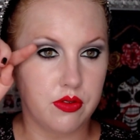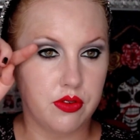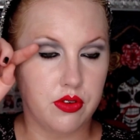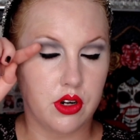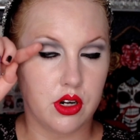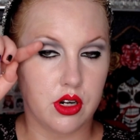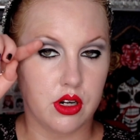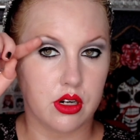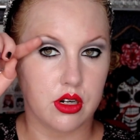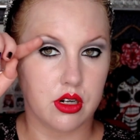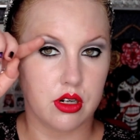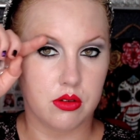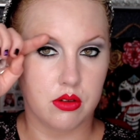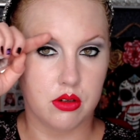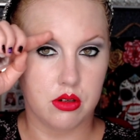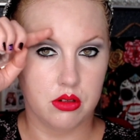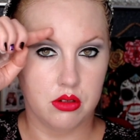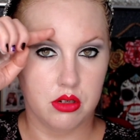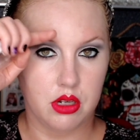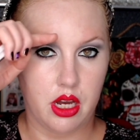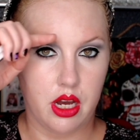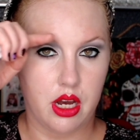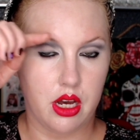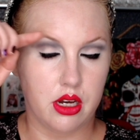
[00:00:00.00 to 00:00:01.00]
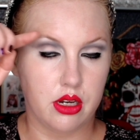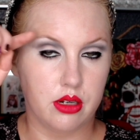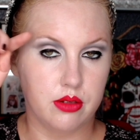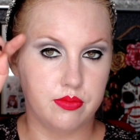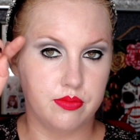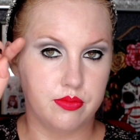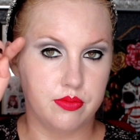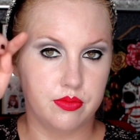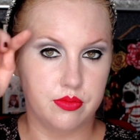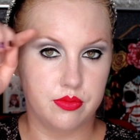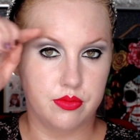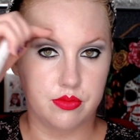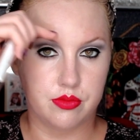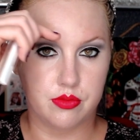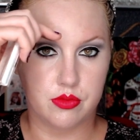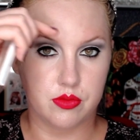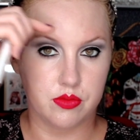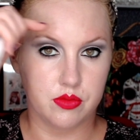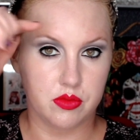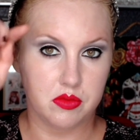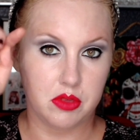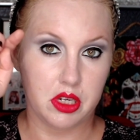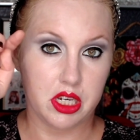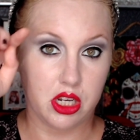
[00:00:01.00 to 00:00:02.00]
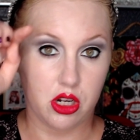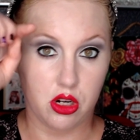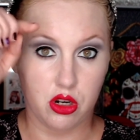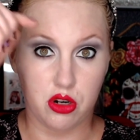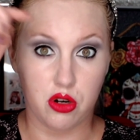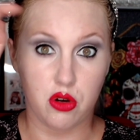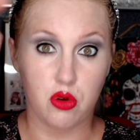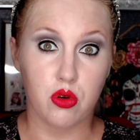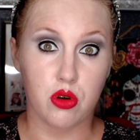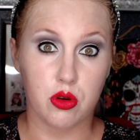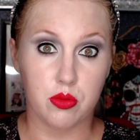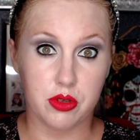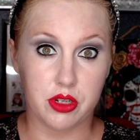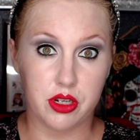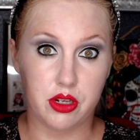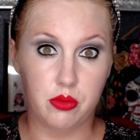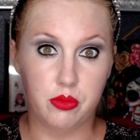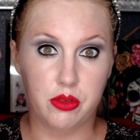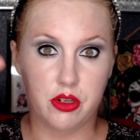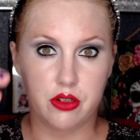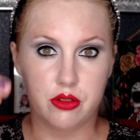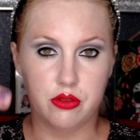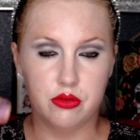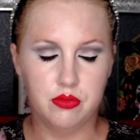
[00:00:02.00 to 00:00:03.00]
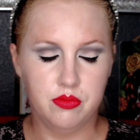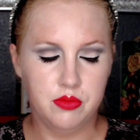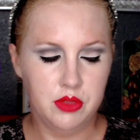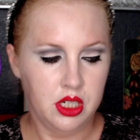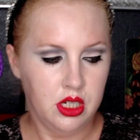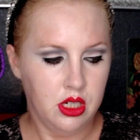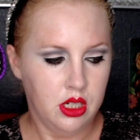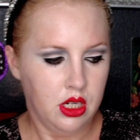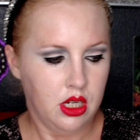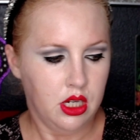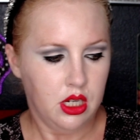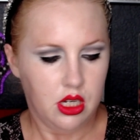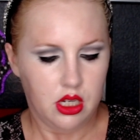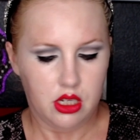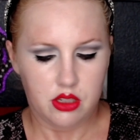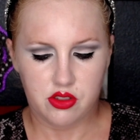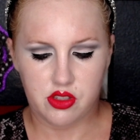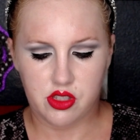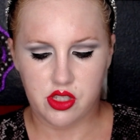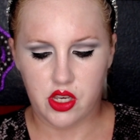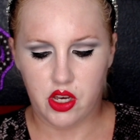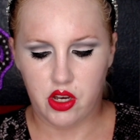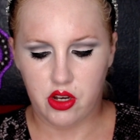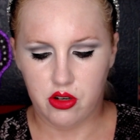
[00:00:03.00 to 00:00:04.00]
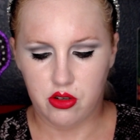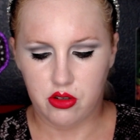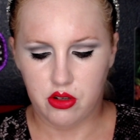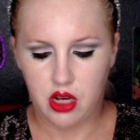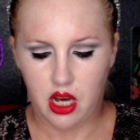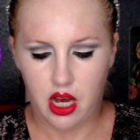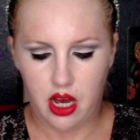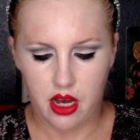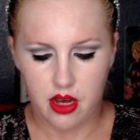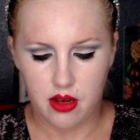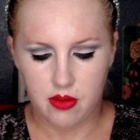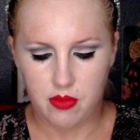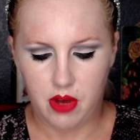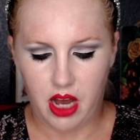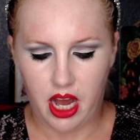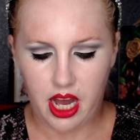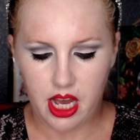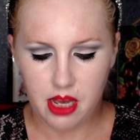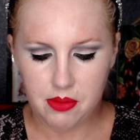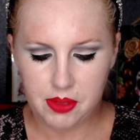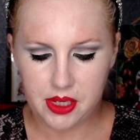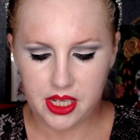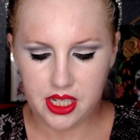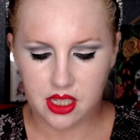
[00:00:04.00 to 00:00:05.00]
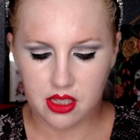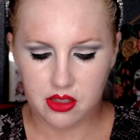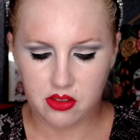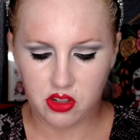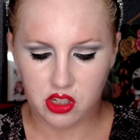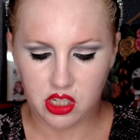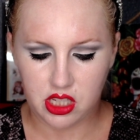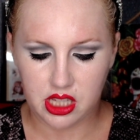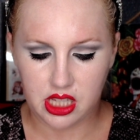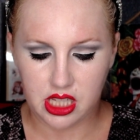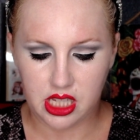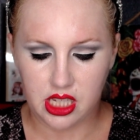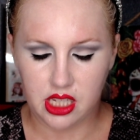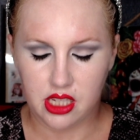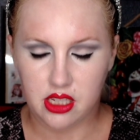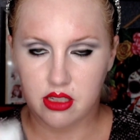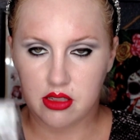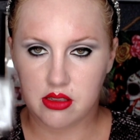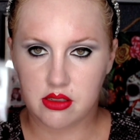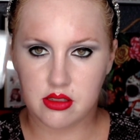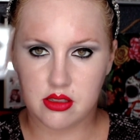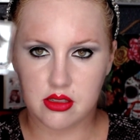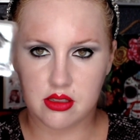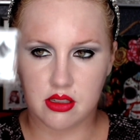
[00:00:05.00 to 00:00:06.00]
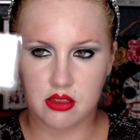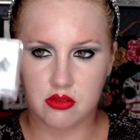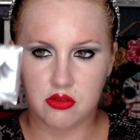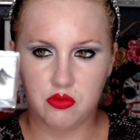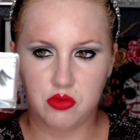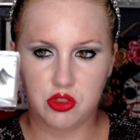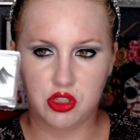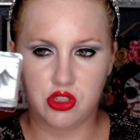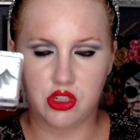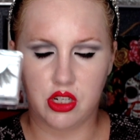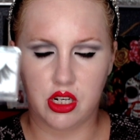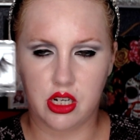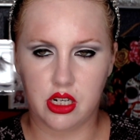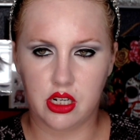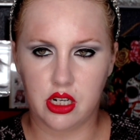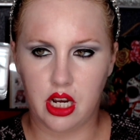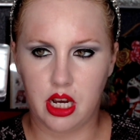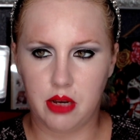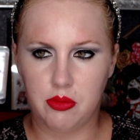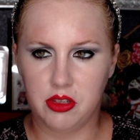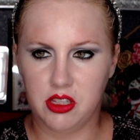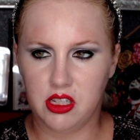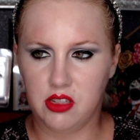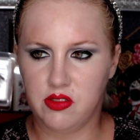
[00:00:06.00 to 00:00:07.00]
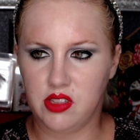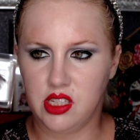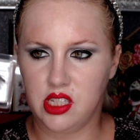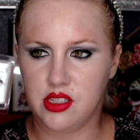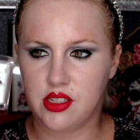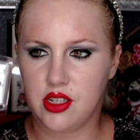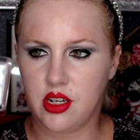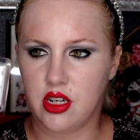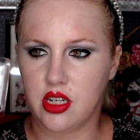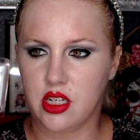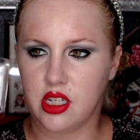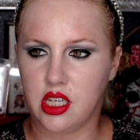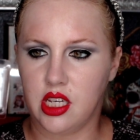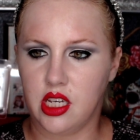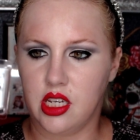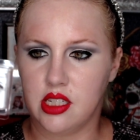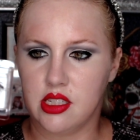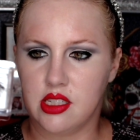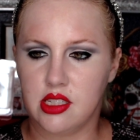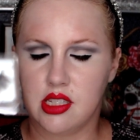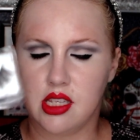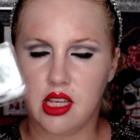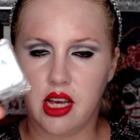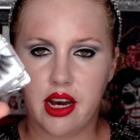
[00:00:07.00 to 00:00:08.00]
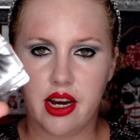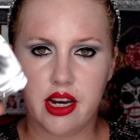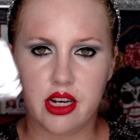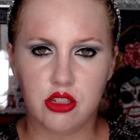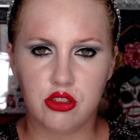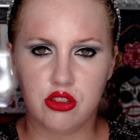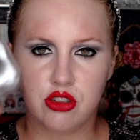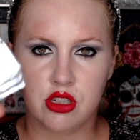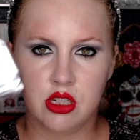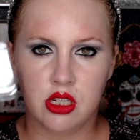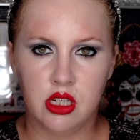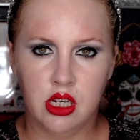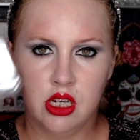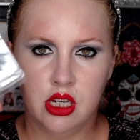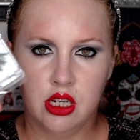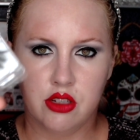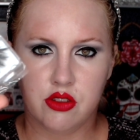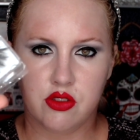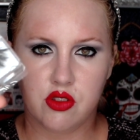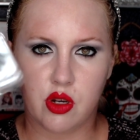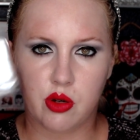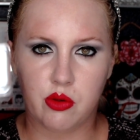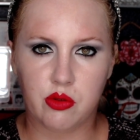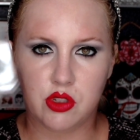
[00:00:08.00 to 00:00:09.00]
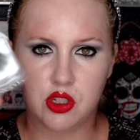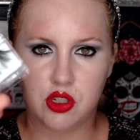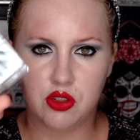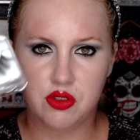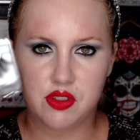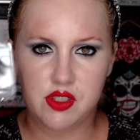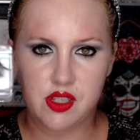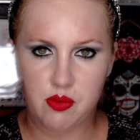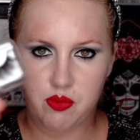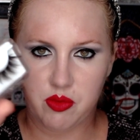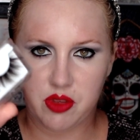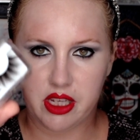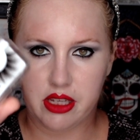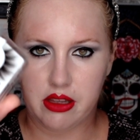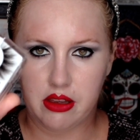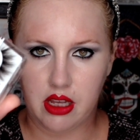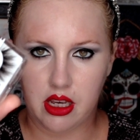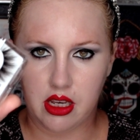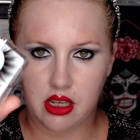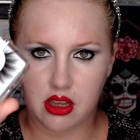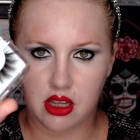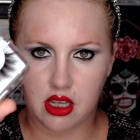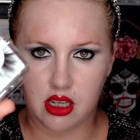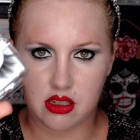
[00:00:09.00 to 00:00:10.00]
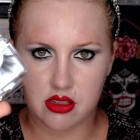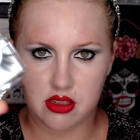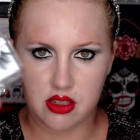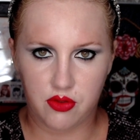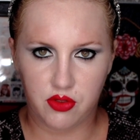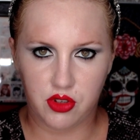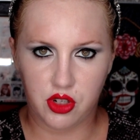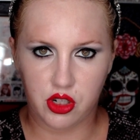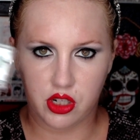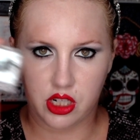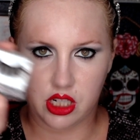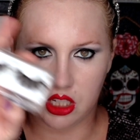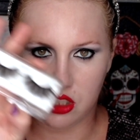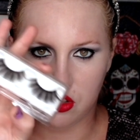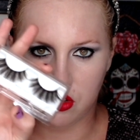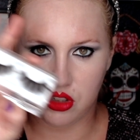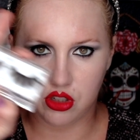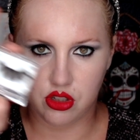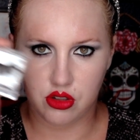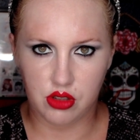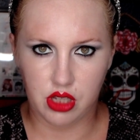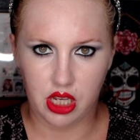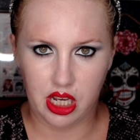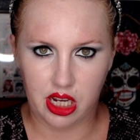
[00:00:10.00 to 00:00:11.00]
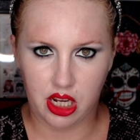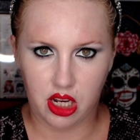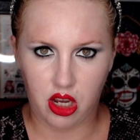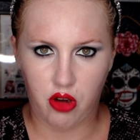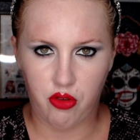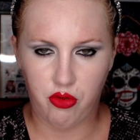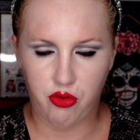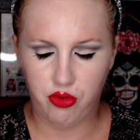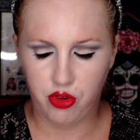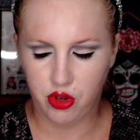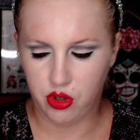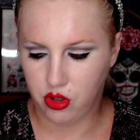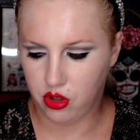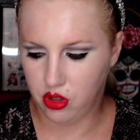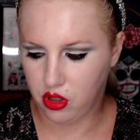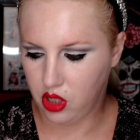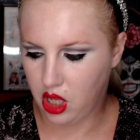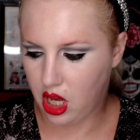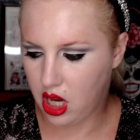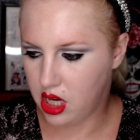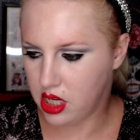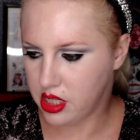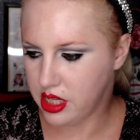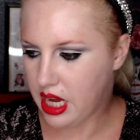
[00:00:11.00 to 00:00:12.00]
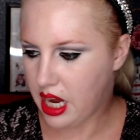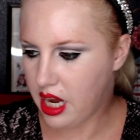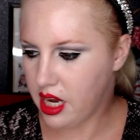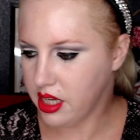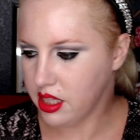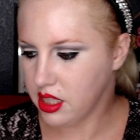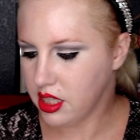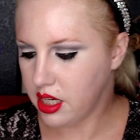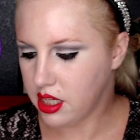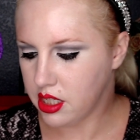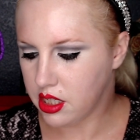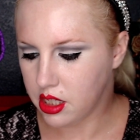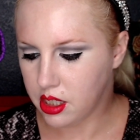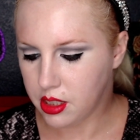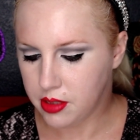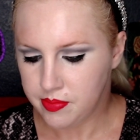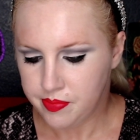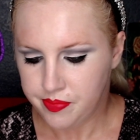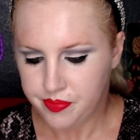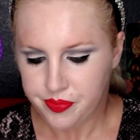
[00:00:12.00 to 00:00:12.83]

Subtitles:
her, like her orbital bone. So I picked these, which are, I believe these are a Kiss Lash. So I would use something like this if you're going to do like full on eyeliner.